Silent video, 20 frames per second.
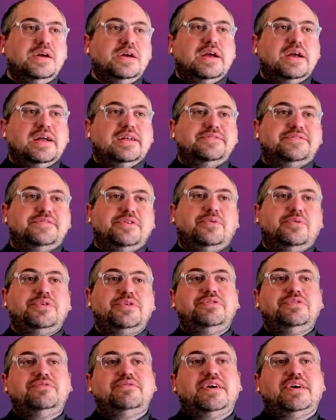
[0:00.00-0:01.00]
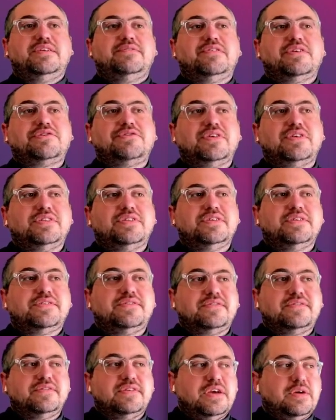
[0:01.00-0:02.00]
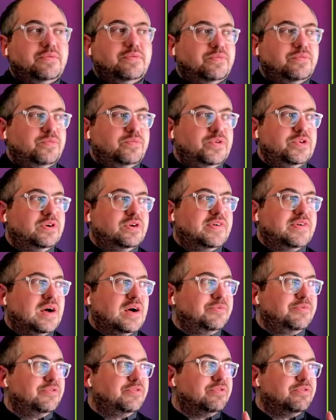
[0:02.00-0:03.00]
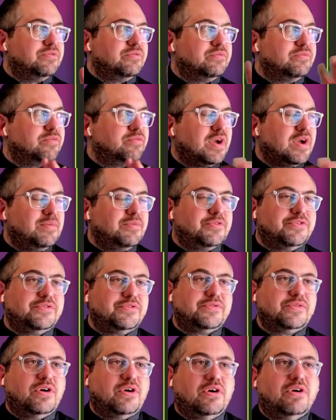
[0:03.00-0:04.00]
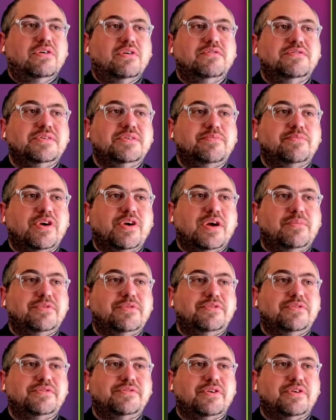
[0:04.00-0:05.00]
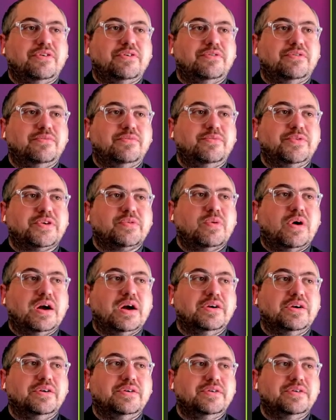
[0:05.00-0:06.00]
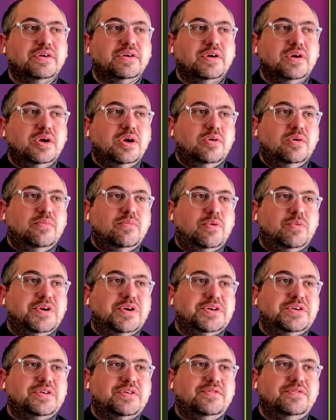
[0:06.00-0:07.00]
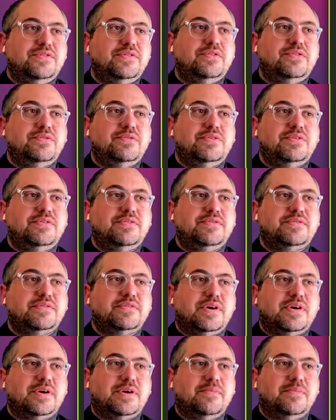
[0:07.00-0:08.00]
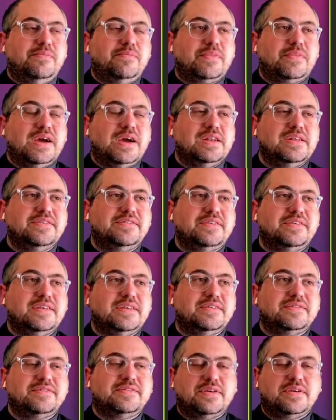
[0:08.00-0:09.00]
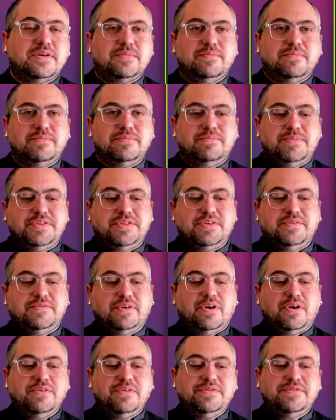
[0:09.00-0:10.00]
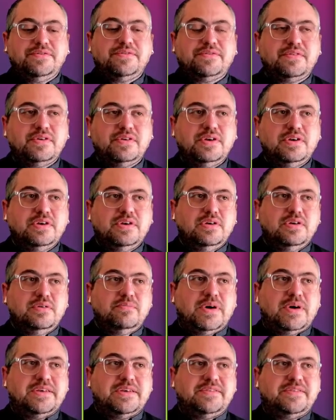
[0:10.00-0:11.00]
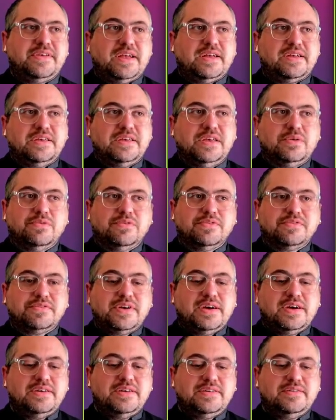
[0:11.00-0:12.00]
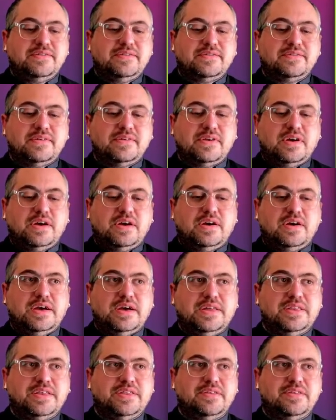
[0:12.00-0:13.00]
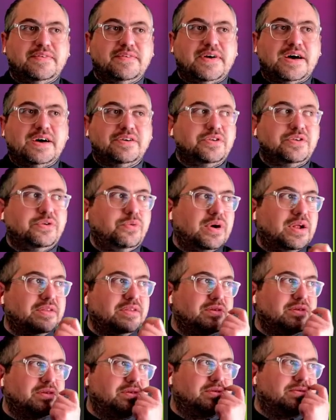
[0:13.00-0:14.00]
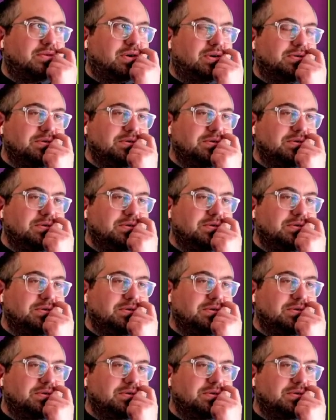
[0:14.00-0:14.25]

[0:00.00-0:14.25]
And so when you define a function like this and we don't have optional parameters, all of these parameters are required. But what you can do is kind of set some defaults by saying equal signs and then the value you want it to default